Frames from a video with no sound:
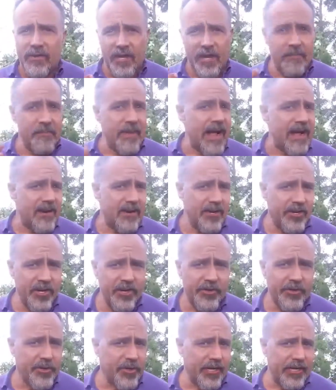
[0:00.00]
The amount of
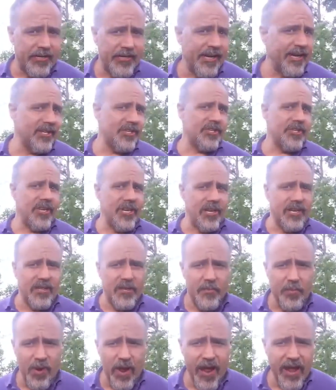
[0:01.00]
nutrient density
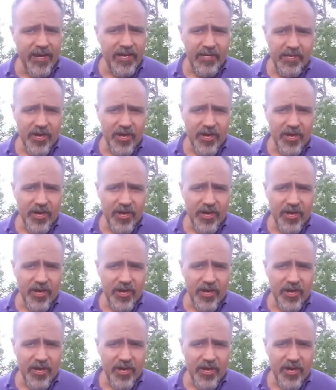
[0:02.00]
in the plant